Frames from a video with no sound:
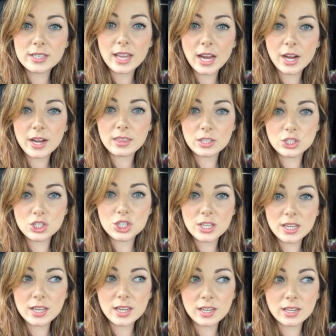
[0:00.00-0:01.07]
carried the
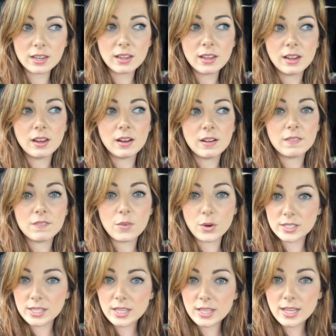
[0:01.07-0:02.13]
gene for
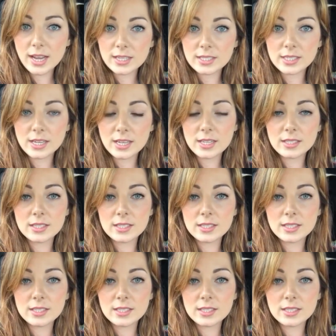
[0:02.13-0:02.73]
celiac disease.